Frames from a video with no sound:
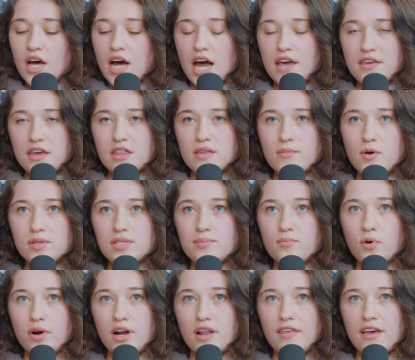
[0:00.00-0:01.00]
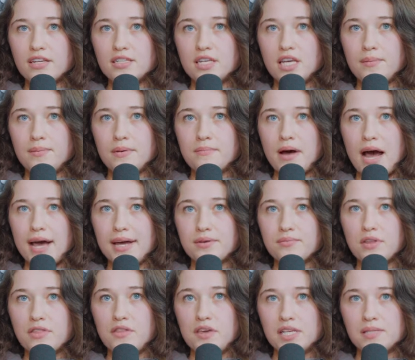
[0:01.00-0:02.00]
I think the most important thing to keep in mind
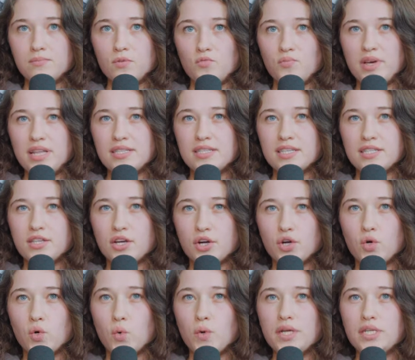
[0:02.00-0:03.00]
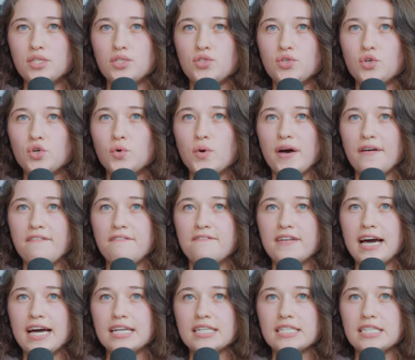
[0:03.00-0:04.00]
with these movements is they're going to
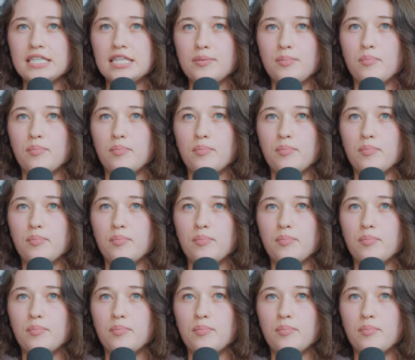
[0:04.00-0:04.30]
affect the